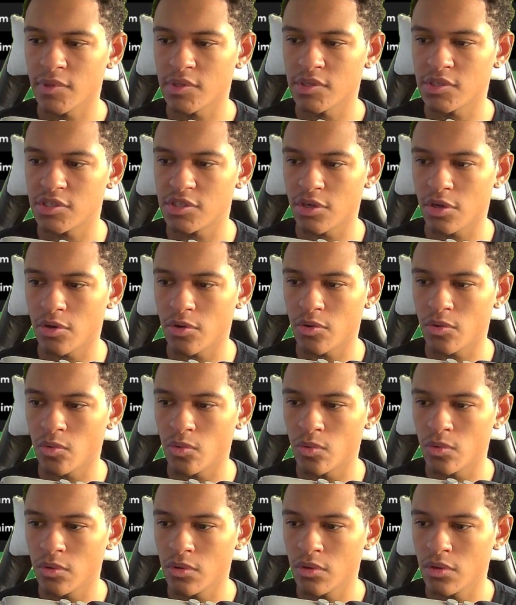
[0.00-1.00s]

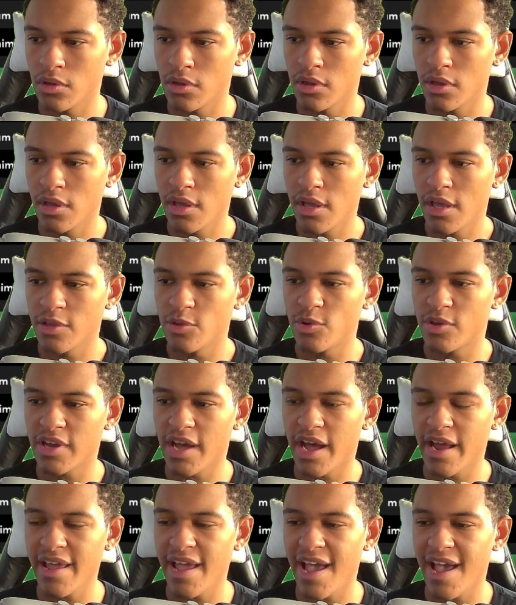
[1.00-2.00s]
So you
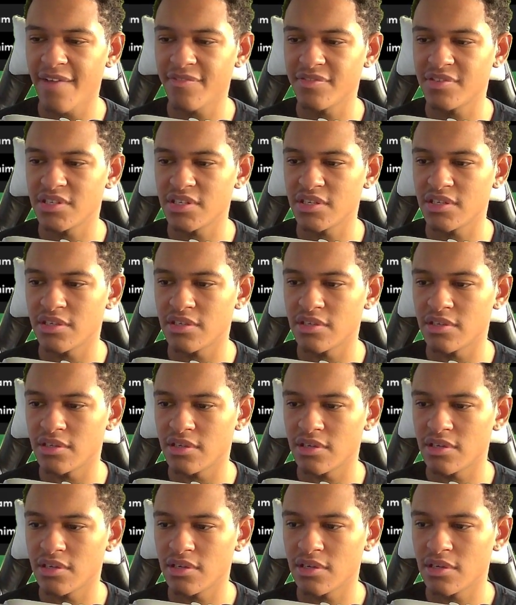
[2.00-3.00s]
kind of have
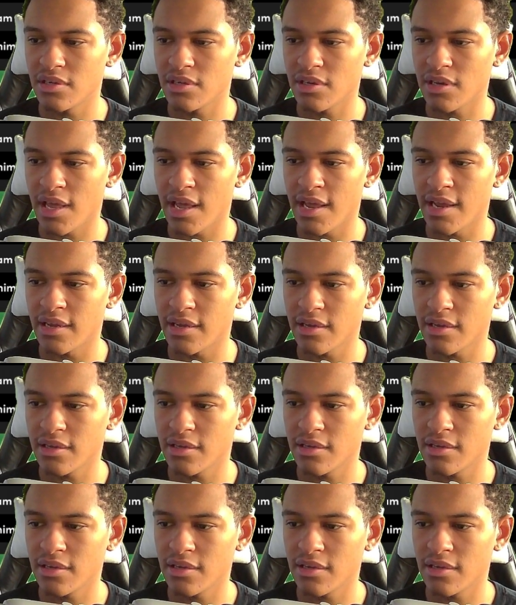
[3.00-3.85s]
to, like,